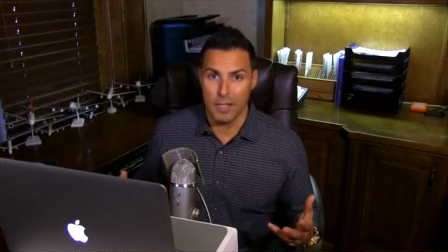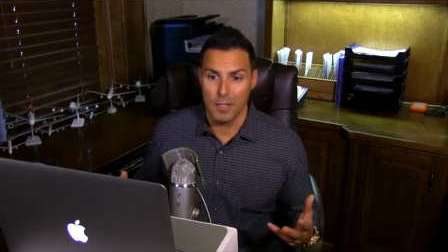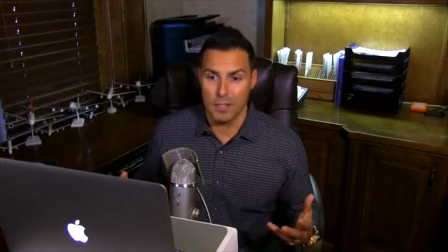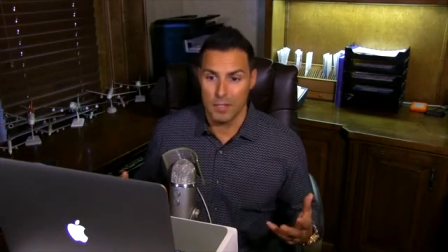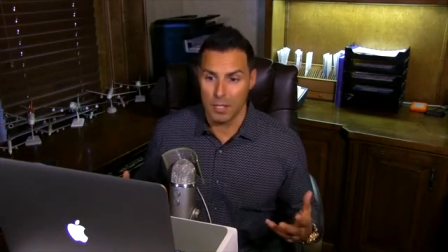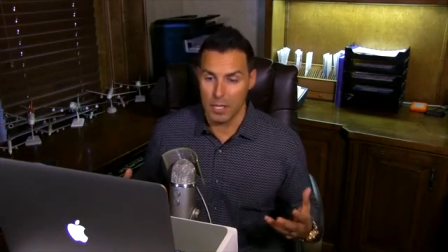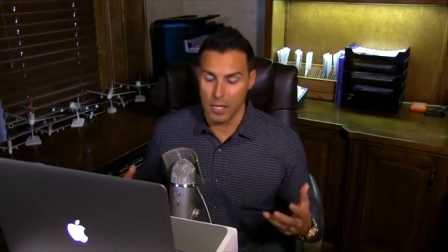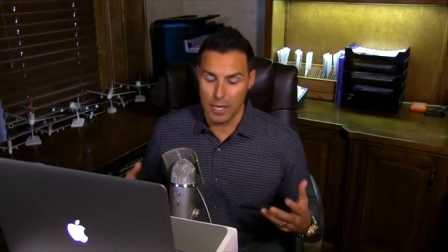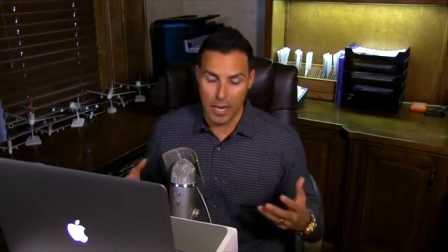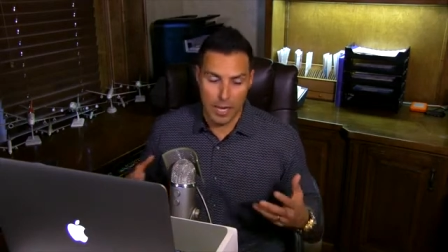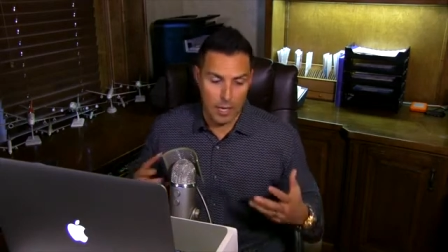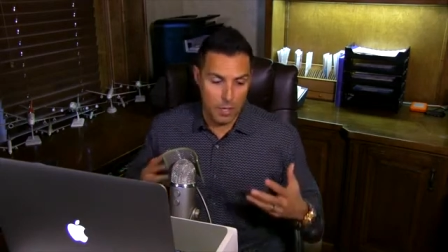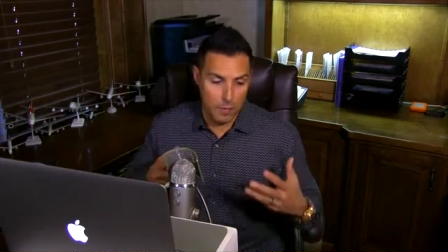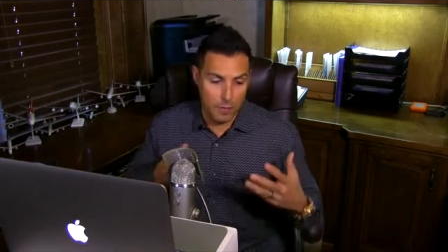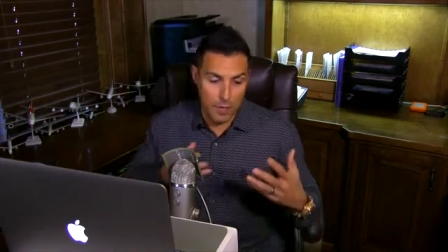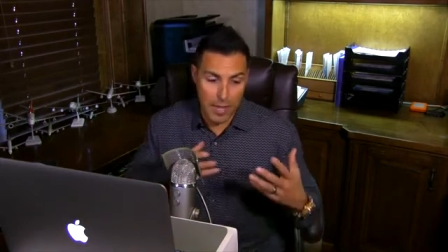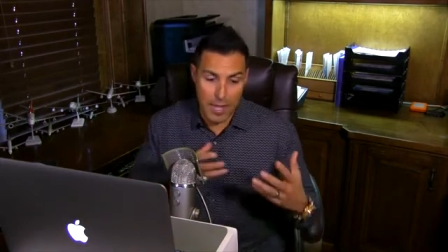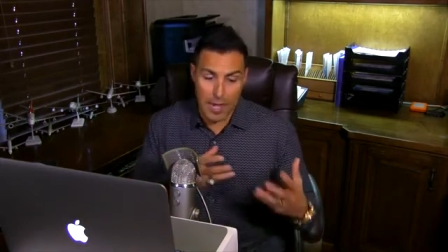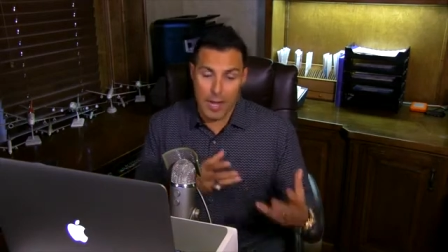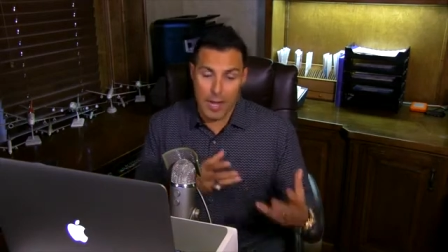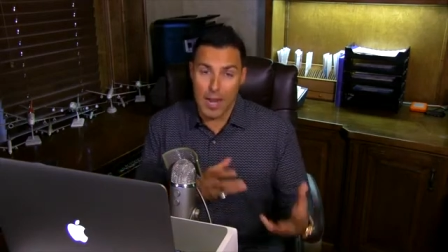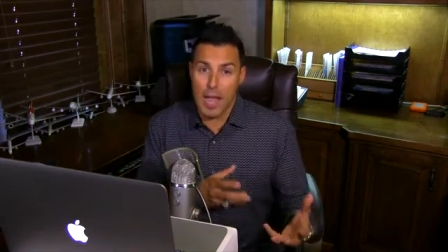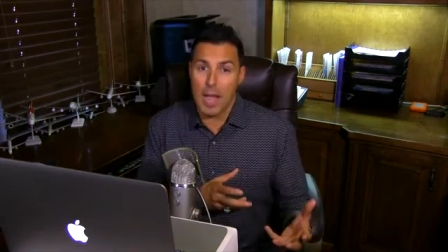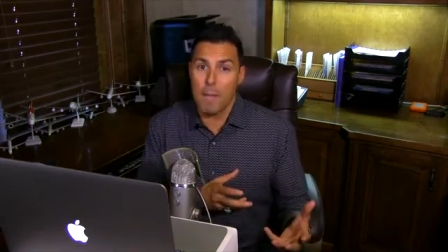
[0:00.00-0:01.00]
Because, okay, if
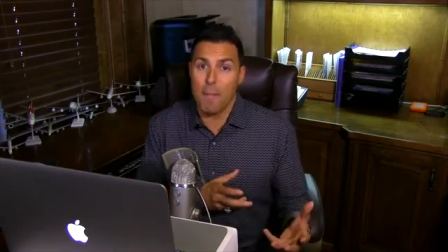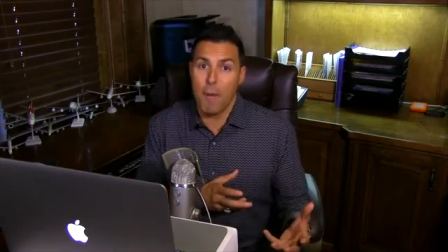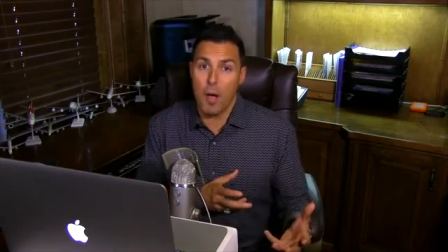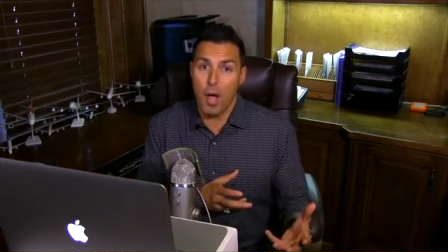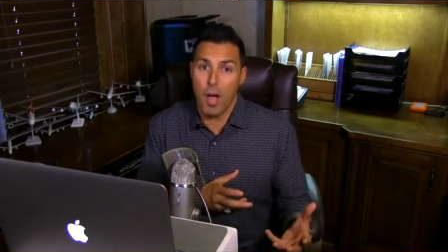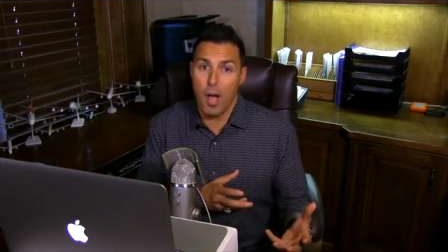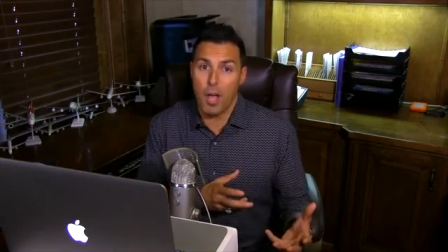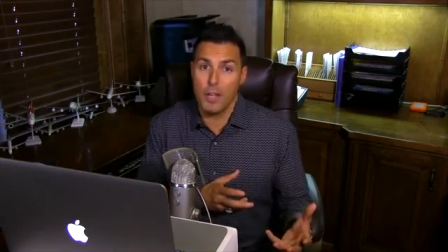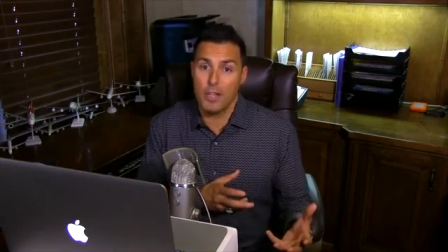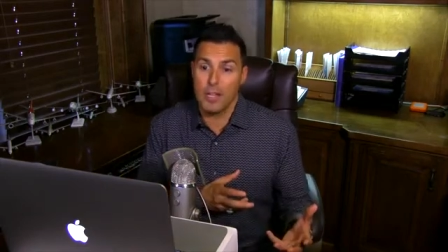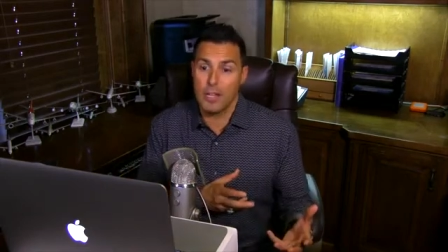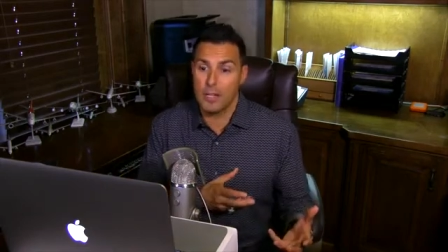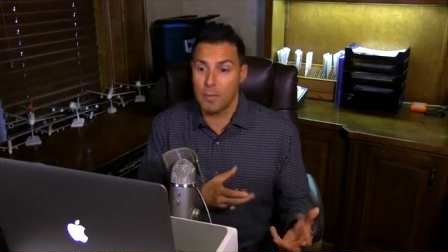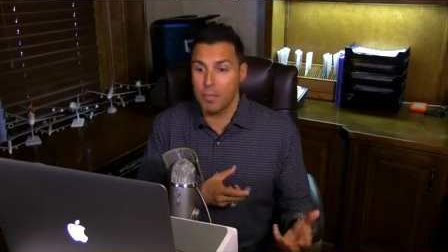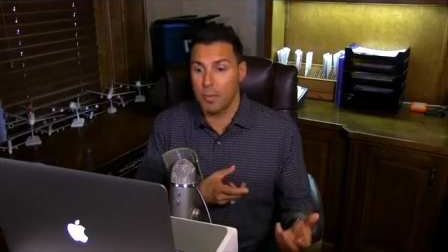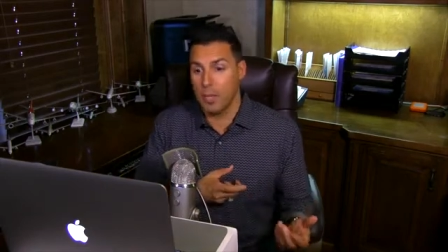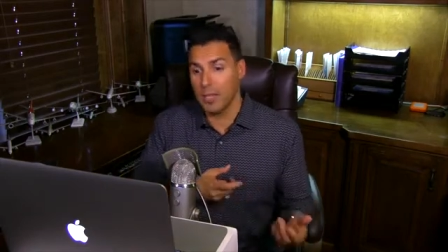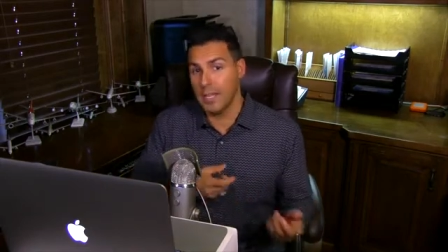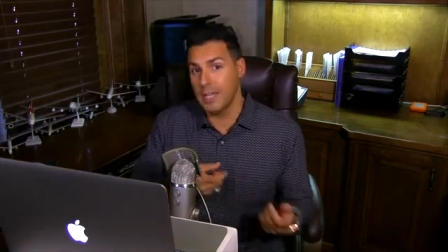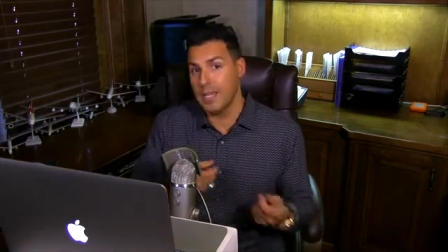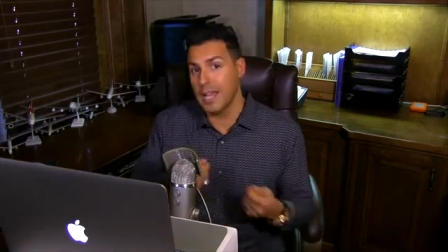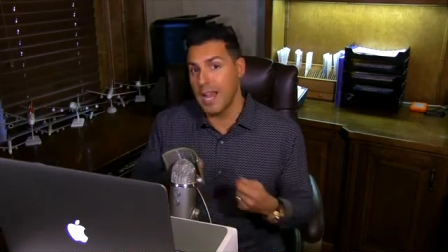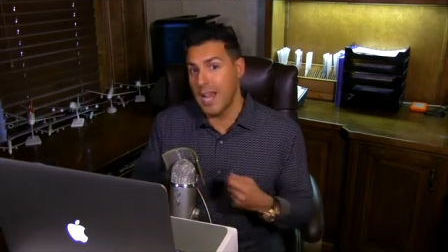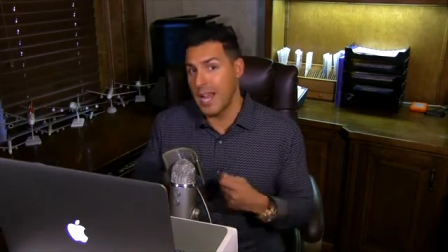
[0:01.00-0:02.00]
you had an iPod, you had to
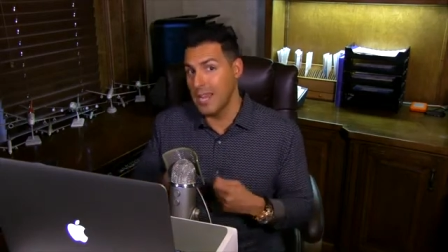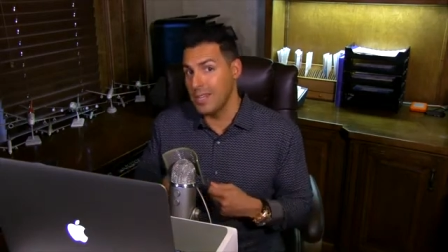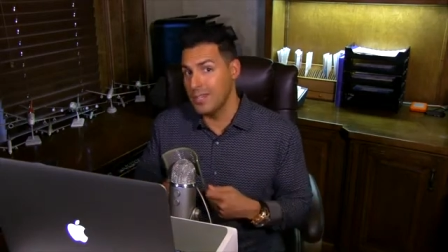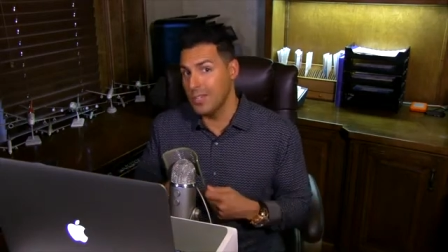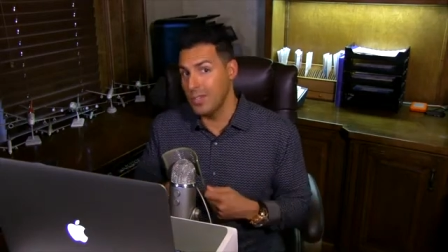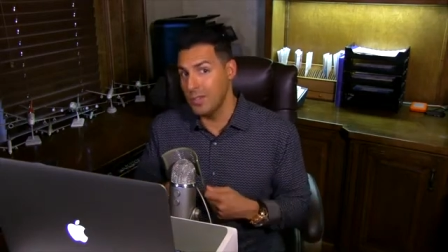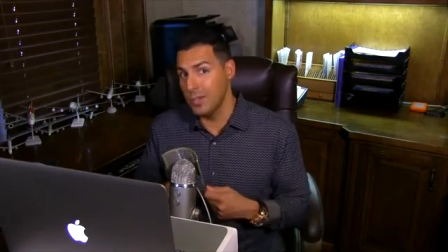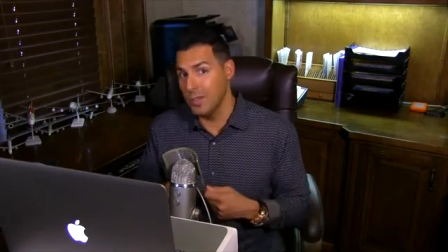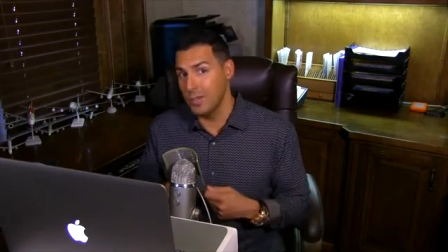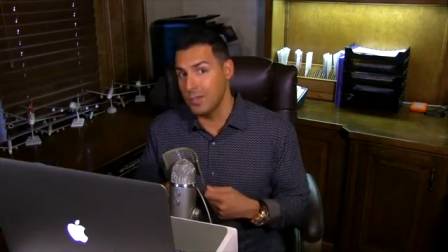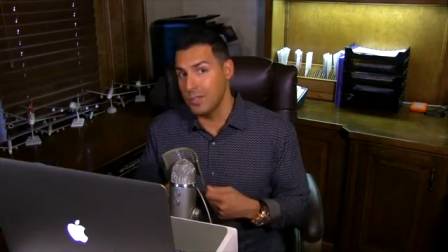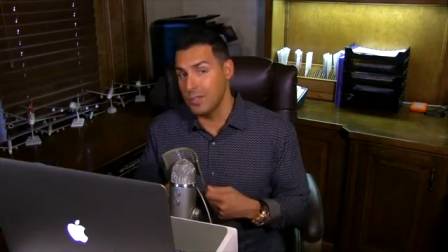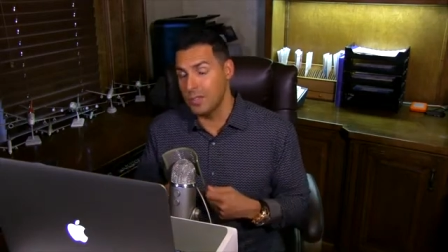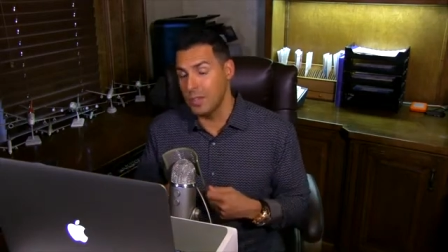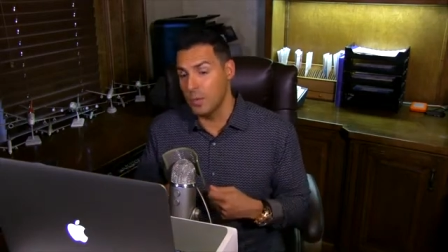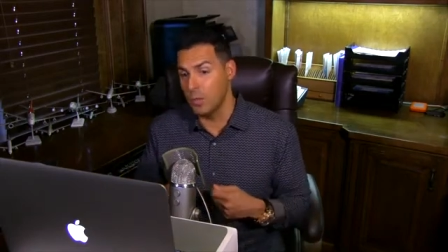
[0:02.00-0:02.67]
plug into iTunes.